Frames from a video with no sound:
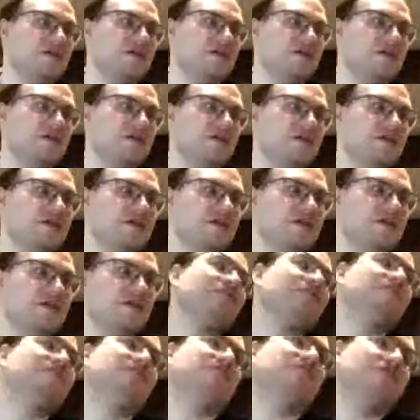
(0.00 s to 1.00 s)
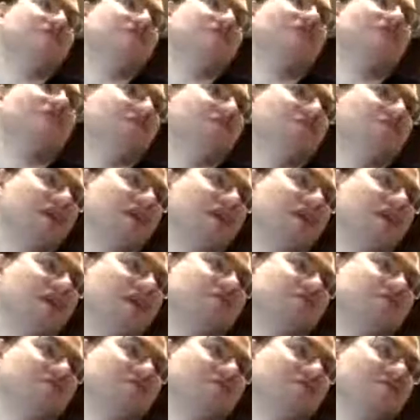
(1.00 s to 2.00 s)
make a profit on that.
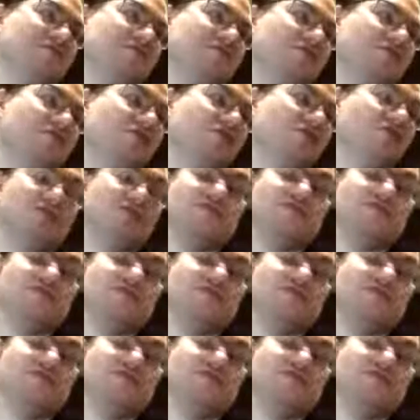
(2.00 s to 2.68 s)
Because